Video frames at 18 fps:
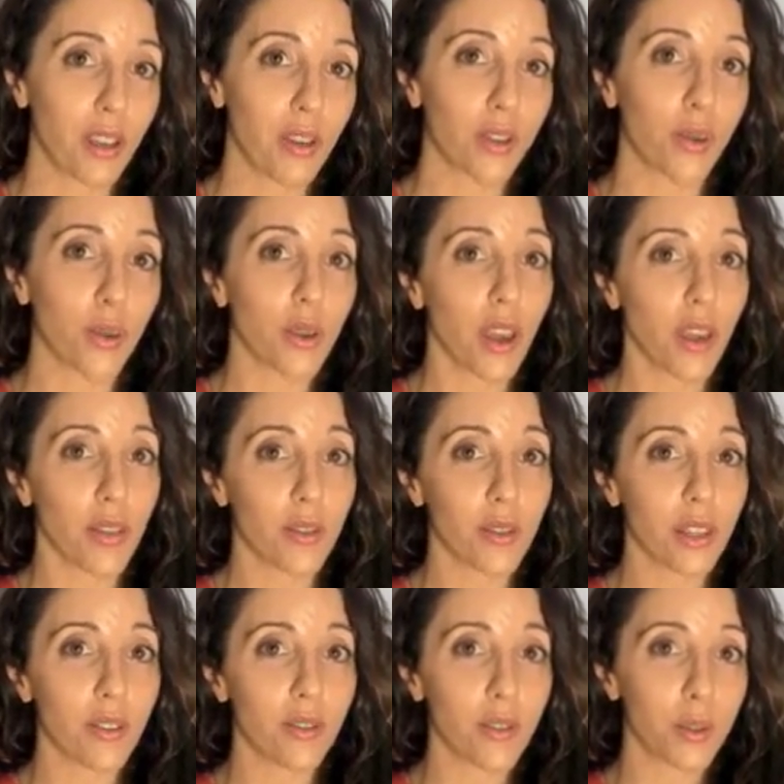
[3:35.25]
So the
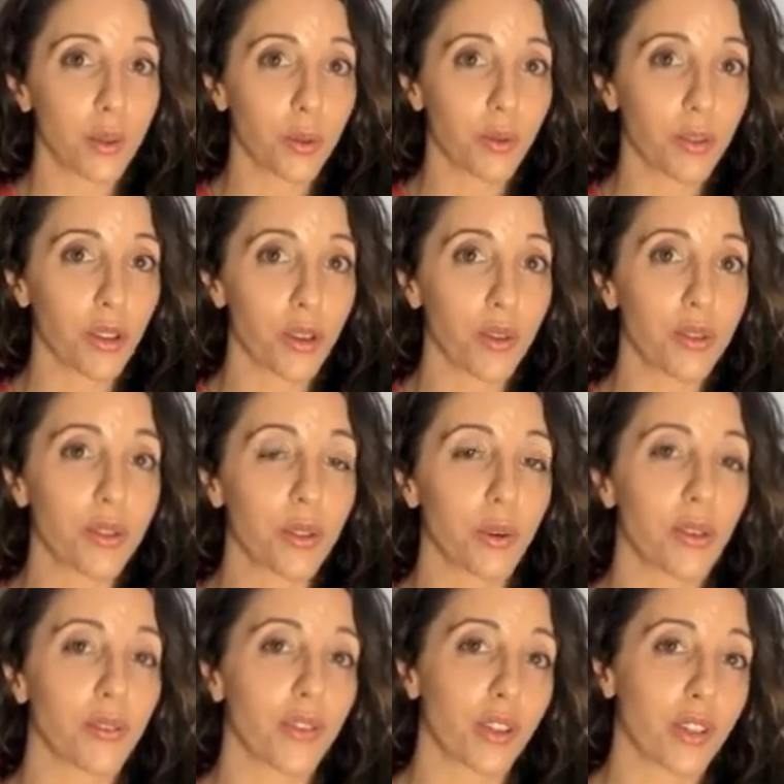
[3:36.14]
others have sucralose, so
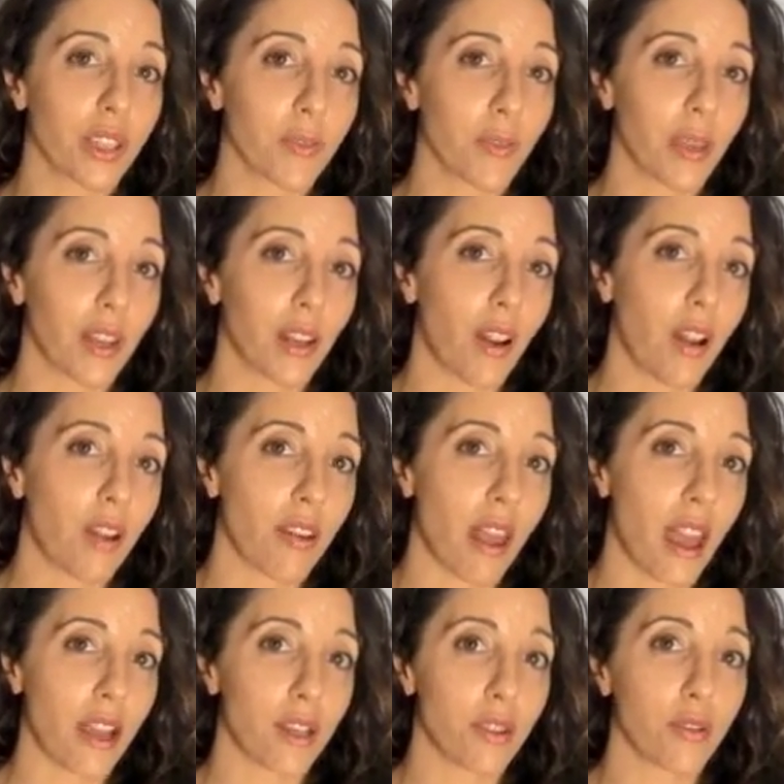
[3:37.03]
if you're keeping it all
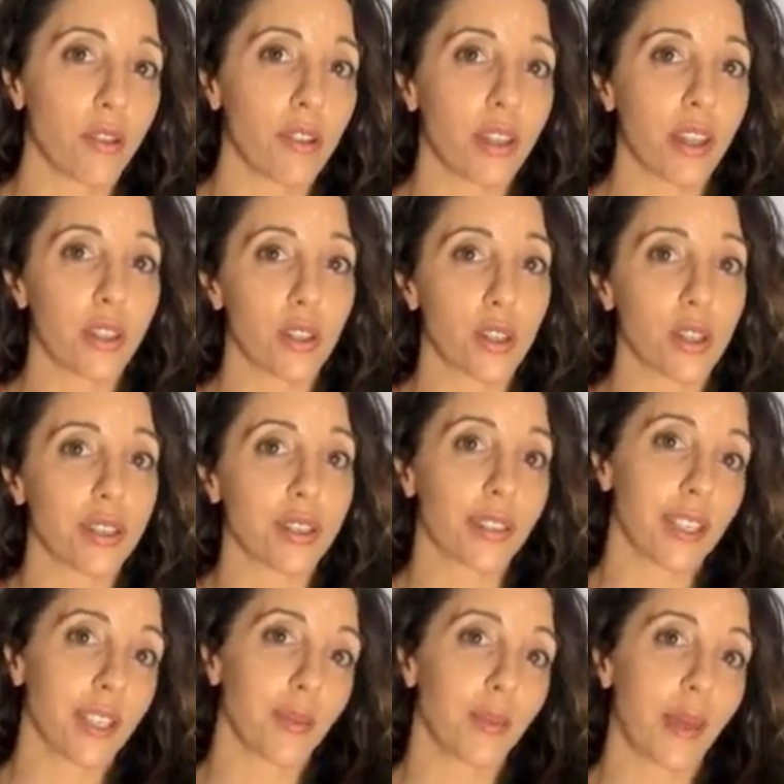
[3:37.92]
natural, then
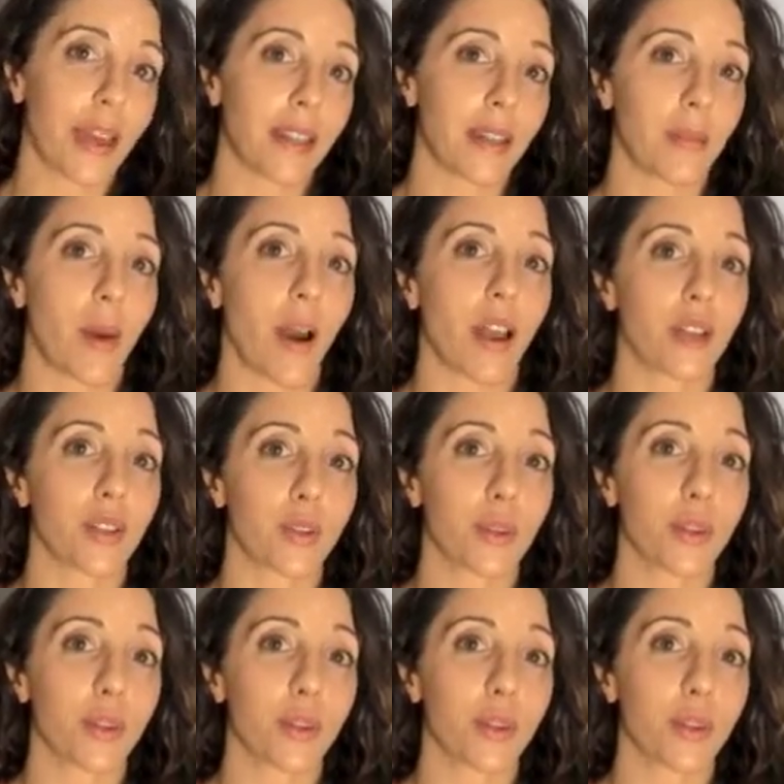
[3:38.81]
just keep that in mind.